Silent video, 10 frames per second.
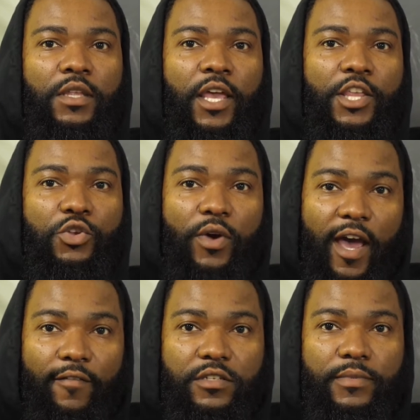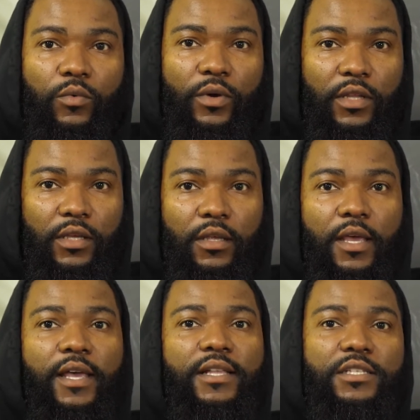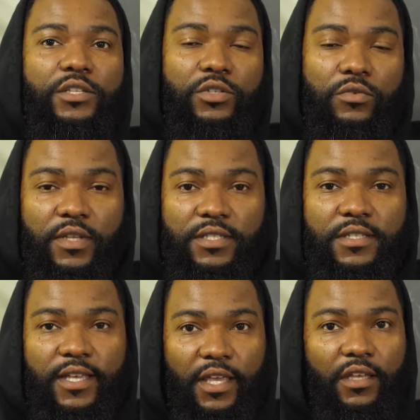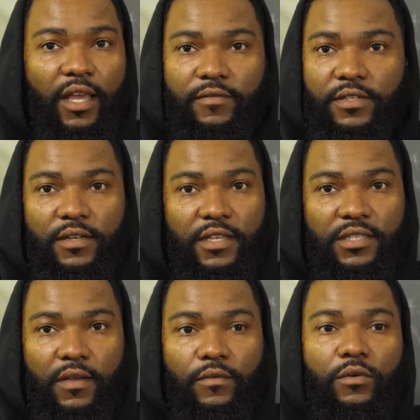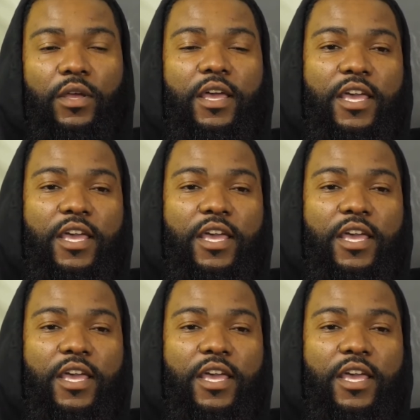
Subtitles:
And you have to be willing to do this to take your life to the next level.